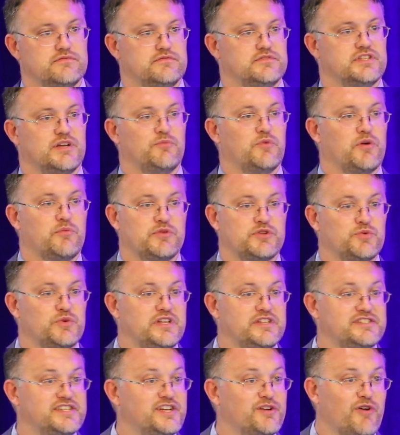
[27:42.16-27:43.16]
Somewhere
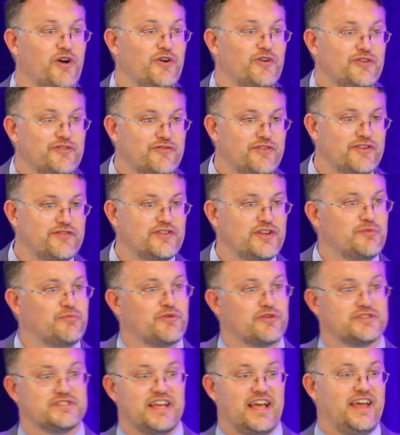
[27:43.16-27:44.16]
between 0 and
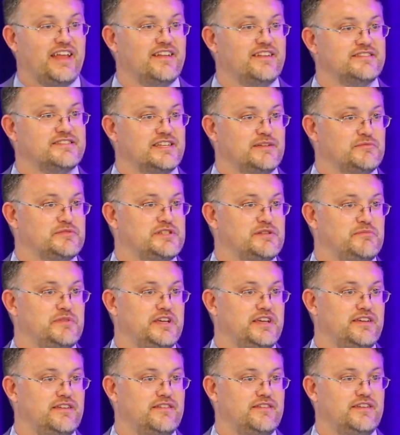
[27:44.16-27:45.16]
50% seems to
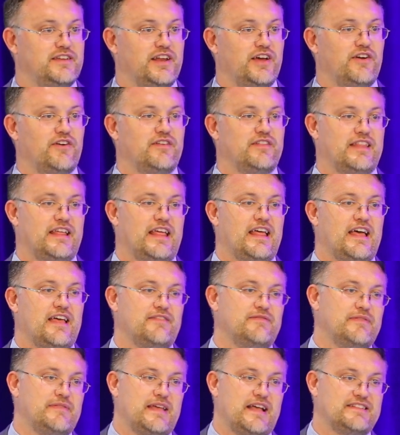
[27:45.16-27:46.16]
be,
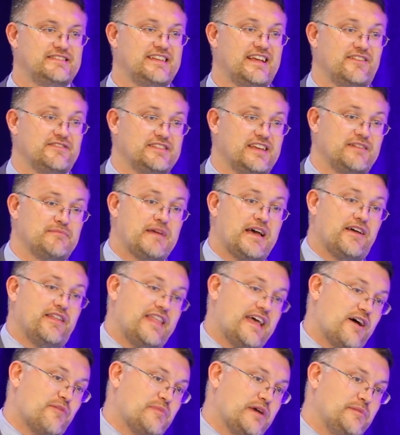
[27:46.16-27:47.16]
that sounds like
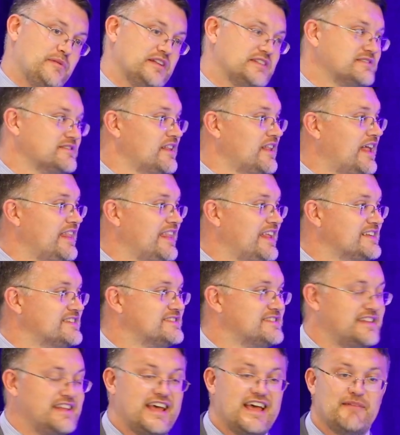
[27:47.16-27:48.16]
now maybe it's a lot
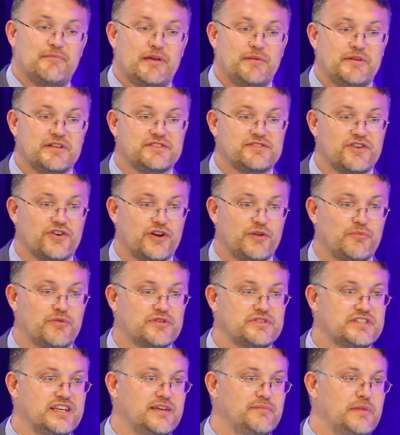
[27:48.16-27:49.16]
less than that. Maybe it's
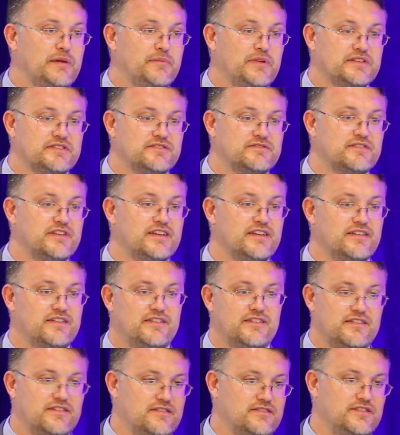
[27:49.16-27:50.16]
30%, maybe it's,
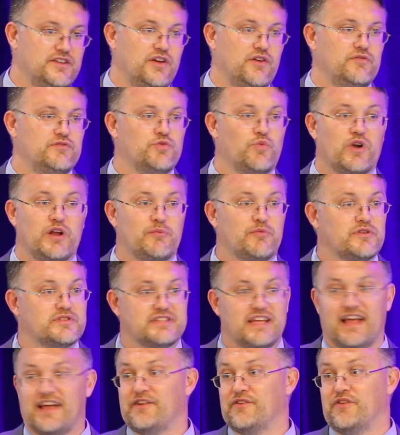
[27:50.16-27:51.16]

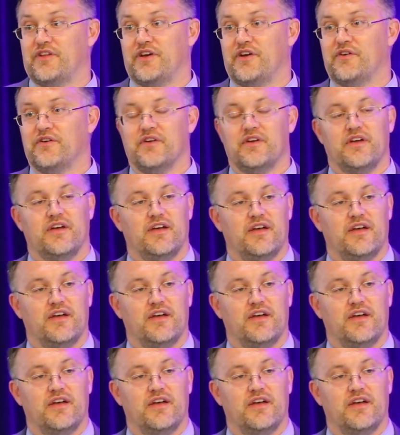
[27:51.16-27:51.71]
20%, I don't know.